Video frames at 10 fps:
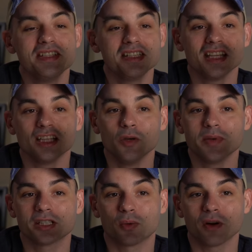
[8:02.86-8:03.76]
This is the
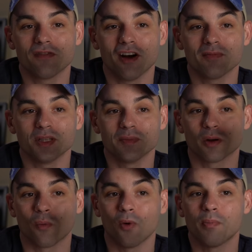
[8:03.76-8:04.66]
Lumix
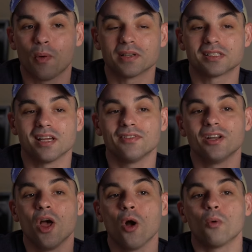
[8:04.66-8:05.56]
25mm
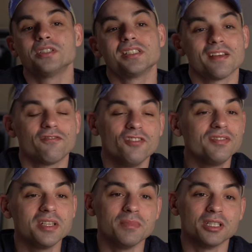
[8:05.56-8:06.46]
1.7, which is a
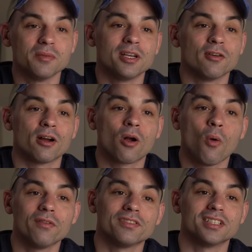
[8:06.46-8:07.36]
50mm
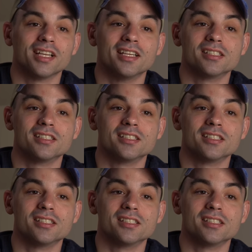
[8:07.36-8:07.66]
equivalent